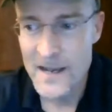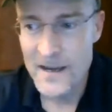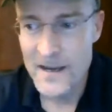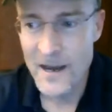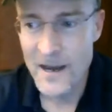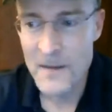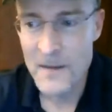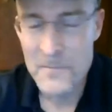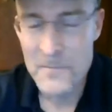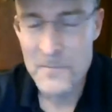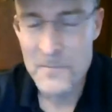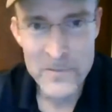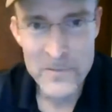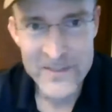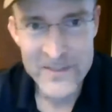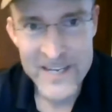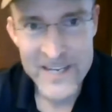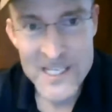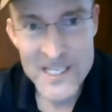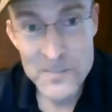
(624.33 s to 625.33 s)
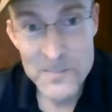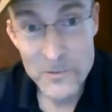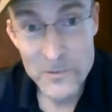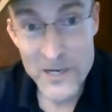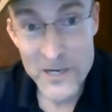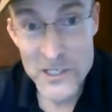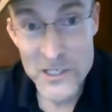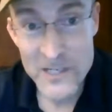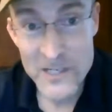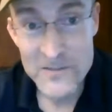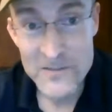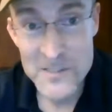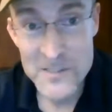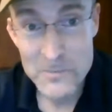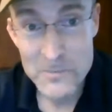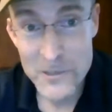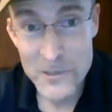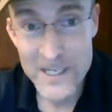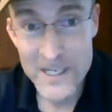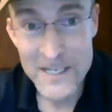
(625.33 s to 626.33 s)
But the inspiration of
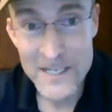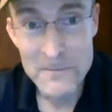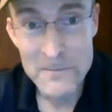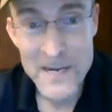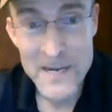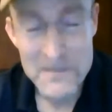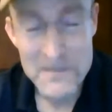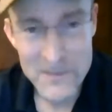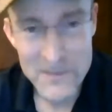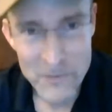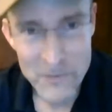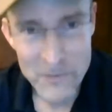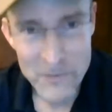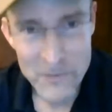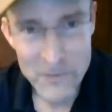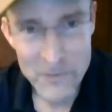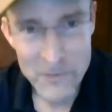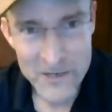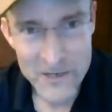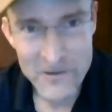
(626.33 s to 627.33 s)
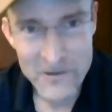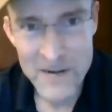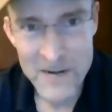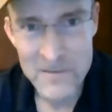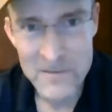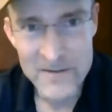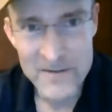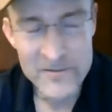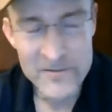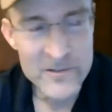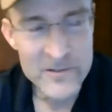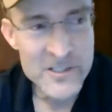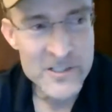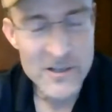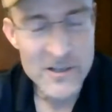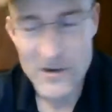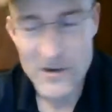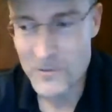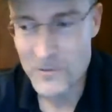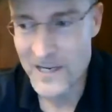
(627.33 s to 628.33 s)
spring made me want to write my first
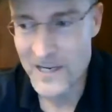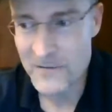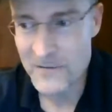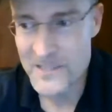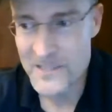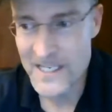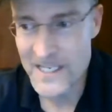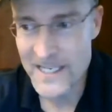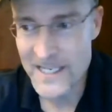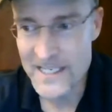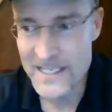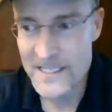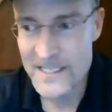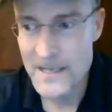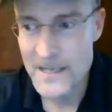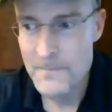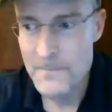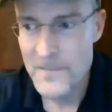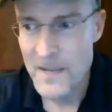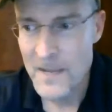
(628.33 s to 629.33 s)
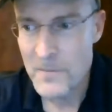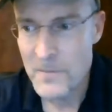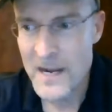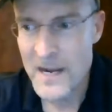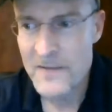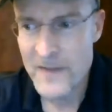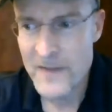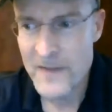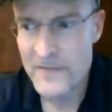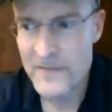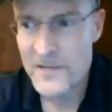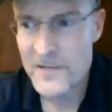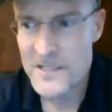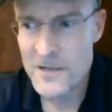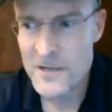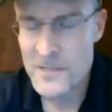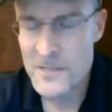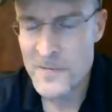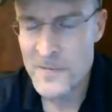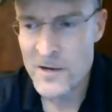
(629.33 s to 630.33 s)
song when I was 8. But I've written
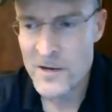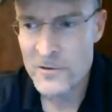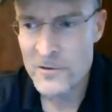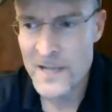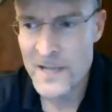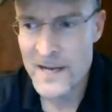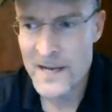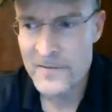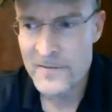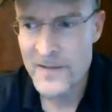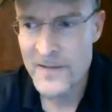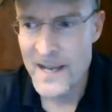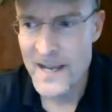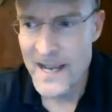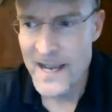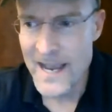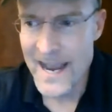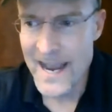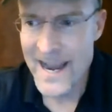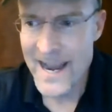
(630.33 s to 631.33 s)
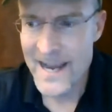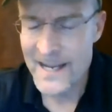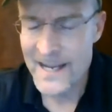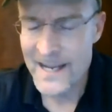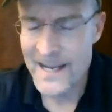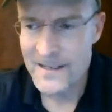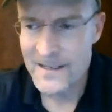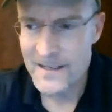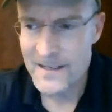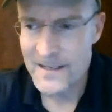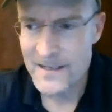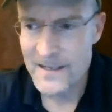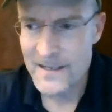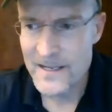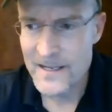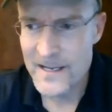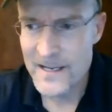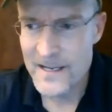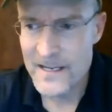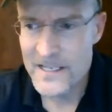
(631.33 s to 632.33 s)
songs my whole life. And
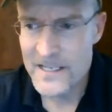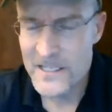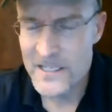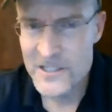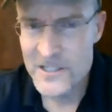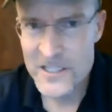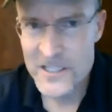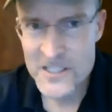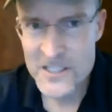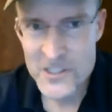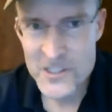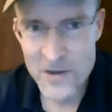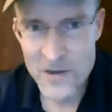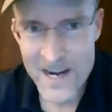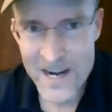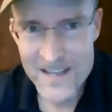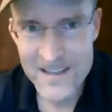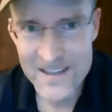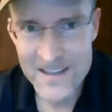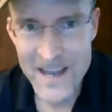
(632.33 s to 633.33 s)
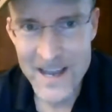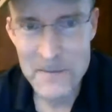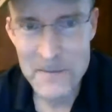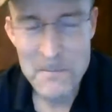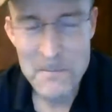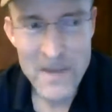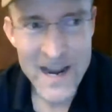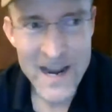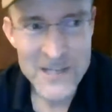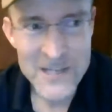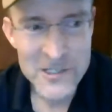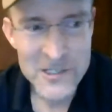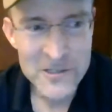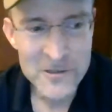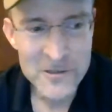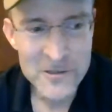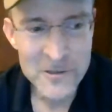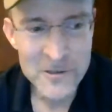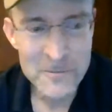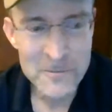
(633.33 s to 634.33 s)
to strike that
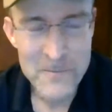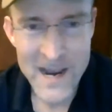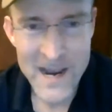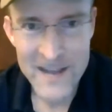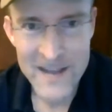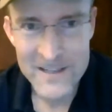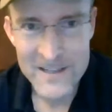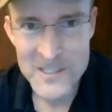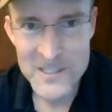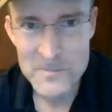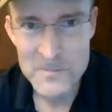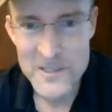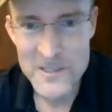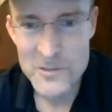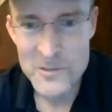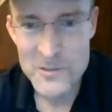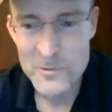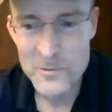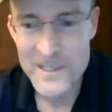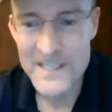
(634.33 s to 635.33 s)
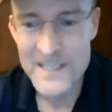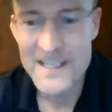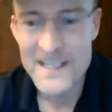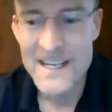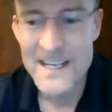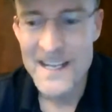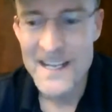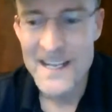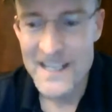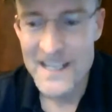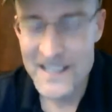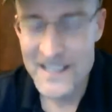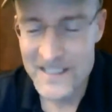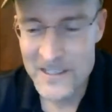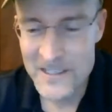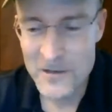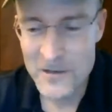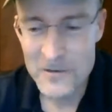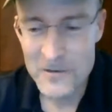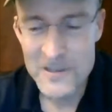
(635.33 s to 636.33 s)
magical balance between
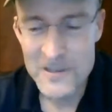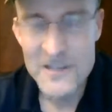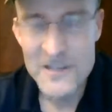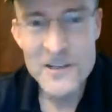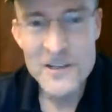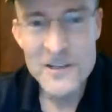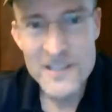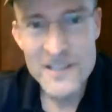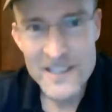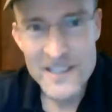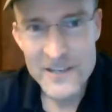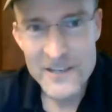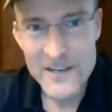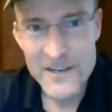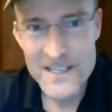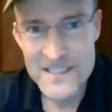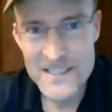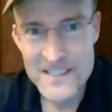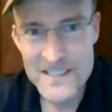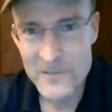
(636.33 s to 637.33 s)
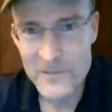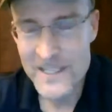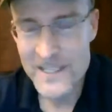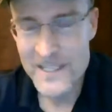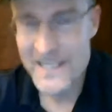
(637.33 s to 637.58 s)
good lyrics that really